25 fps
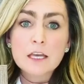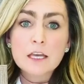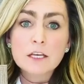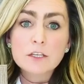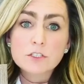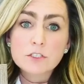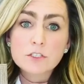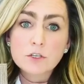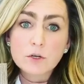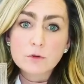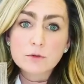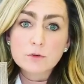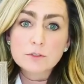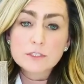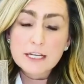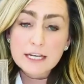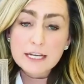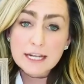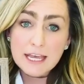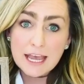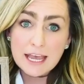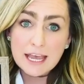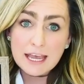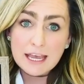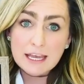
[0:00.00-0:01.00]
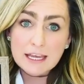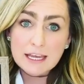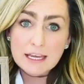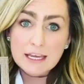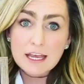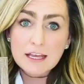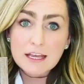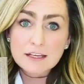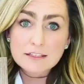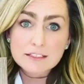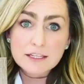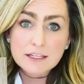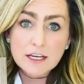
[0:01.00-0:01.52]
So today,
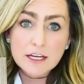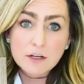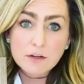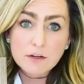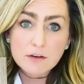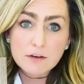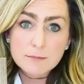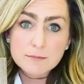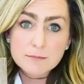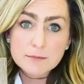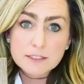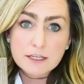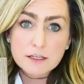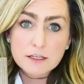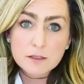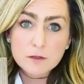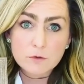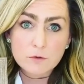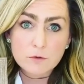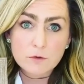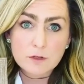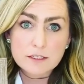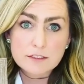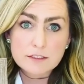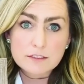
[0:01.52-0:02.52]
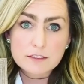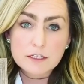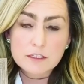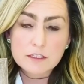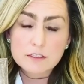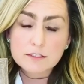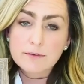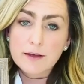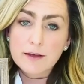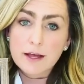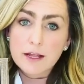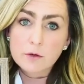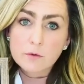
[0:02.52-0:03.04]
SIRM St. Louis
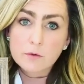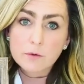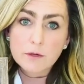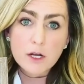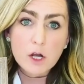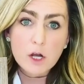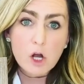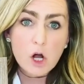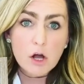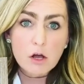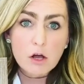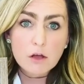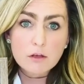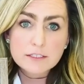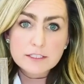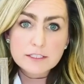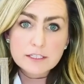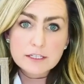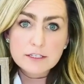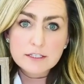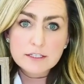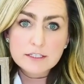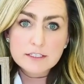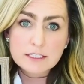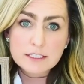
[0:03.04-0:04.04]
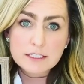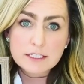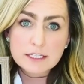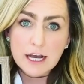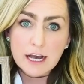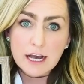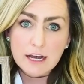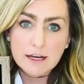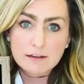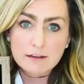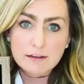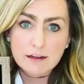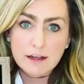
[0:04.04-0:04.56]
is following all CDC
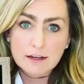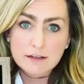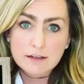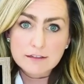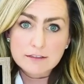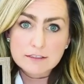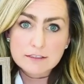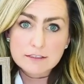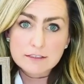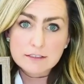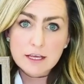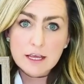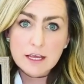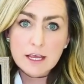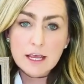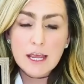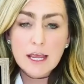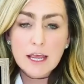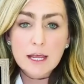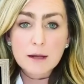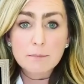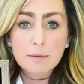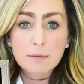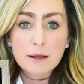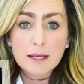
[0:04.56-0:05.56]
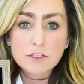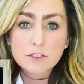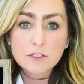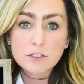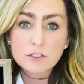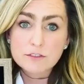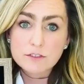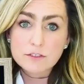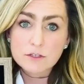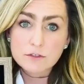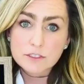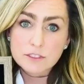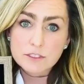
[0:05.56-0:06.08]
guidelines and
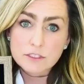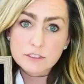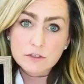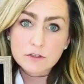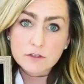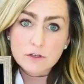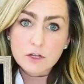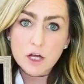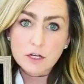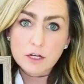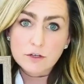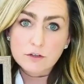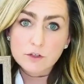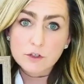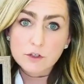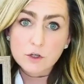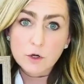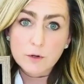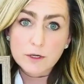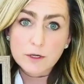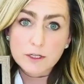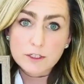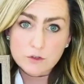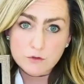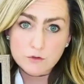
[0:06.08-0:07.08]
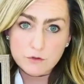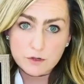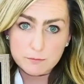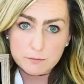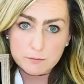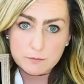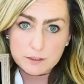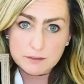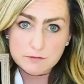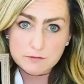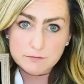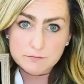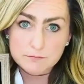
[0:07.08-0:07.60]
patients are still undergoing
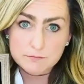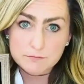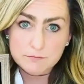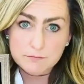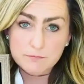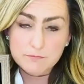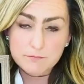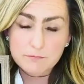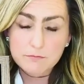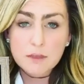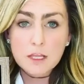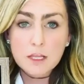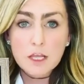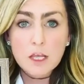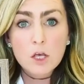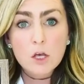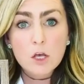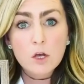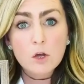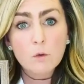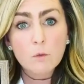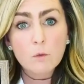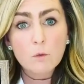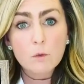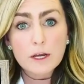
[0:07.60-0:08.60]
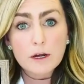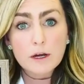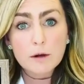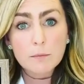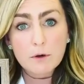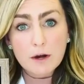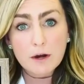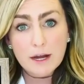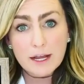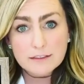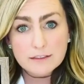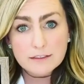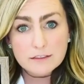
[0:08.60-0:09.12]
treatment. We are
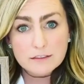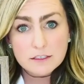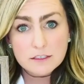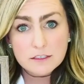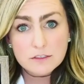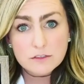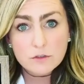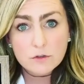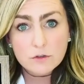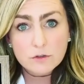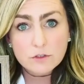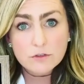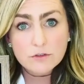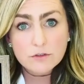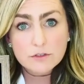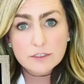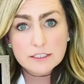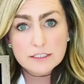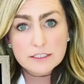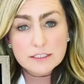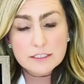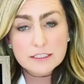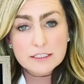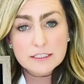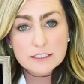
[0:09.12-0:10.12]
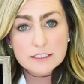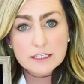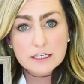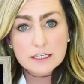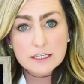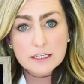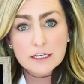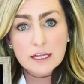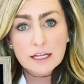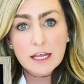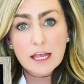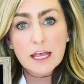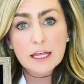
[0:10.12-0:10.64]
practicing social
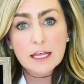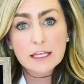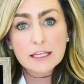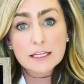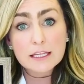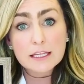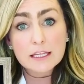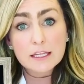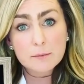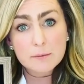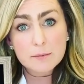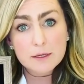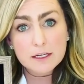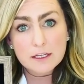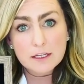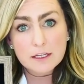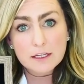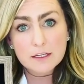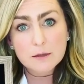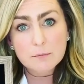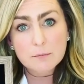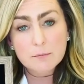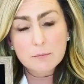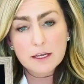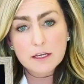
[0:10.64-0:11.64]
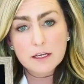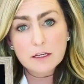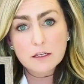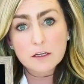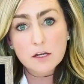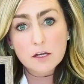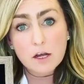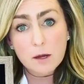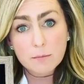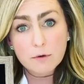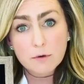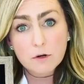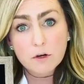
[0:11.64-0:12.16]
distancing and limiting the
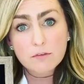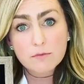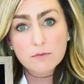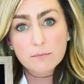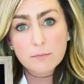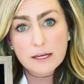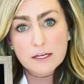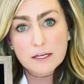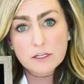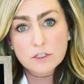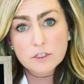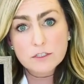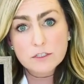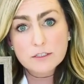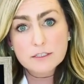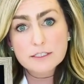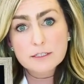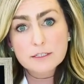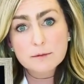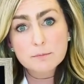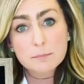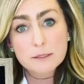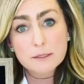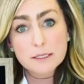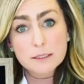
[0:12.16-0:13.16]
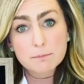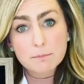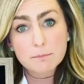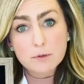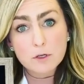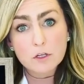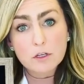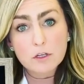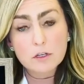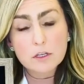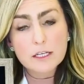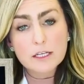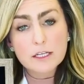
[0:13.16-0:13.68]
number of patients and
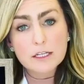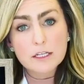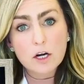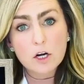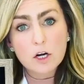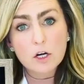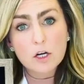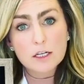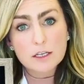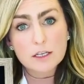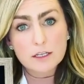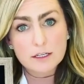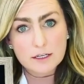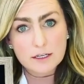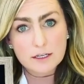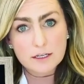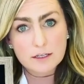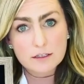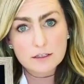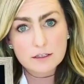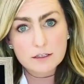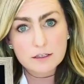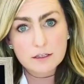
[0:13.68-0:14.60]
people in our clinic.